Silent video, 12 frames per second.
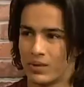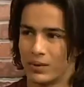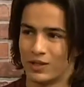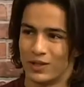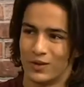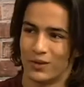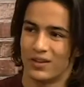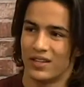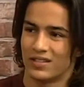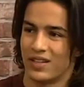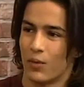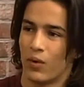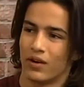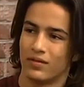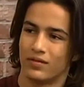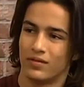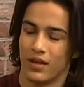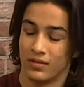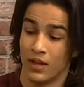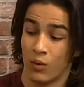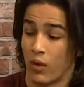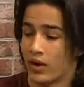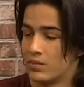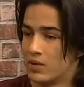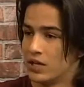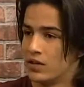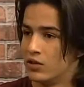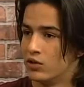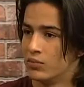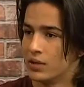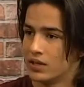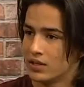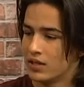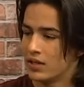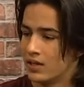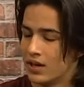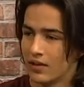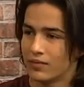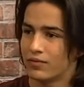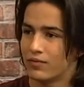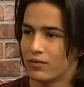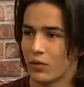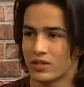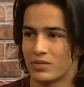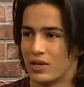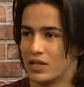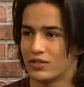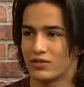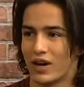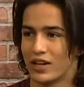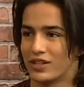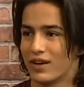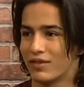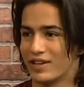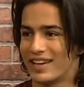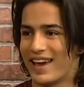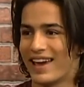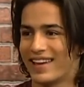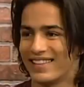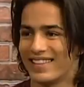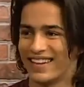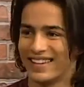be able to do the things that they wanted me to do. But he forced me to stretch every day. And then,